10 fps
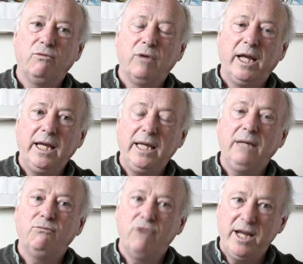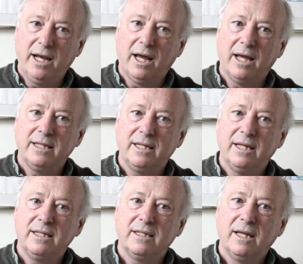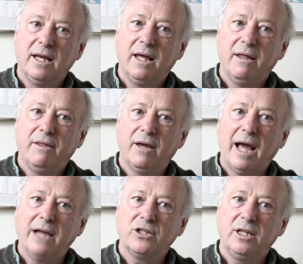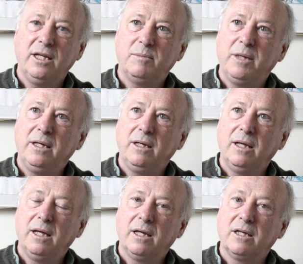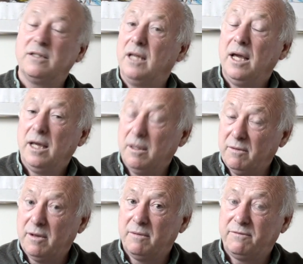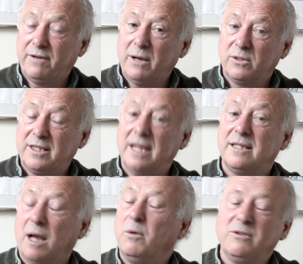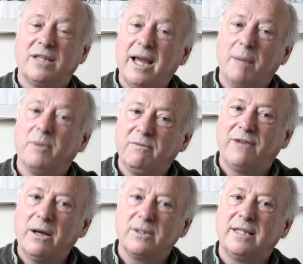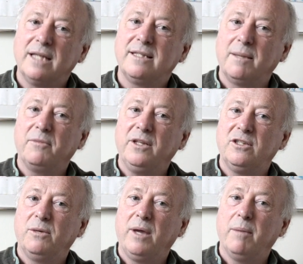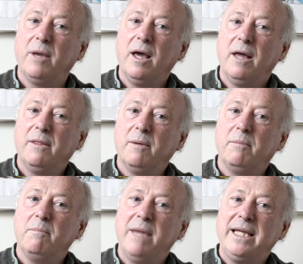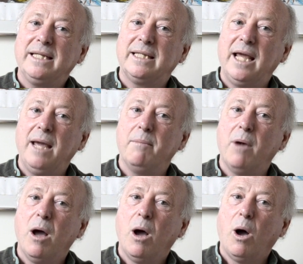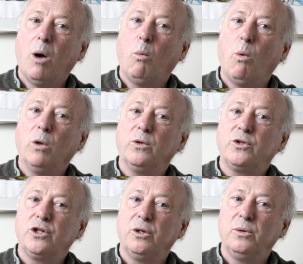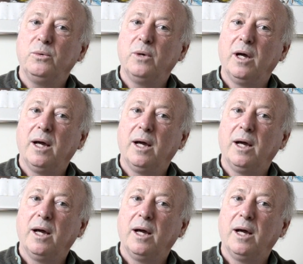he realises that actually he's been, because Fowl says, I won't say it, but Fowl says something to him that makes him want to,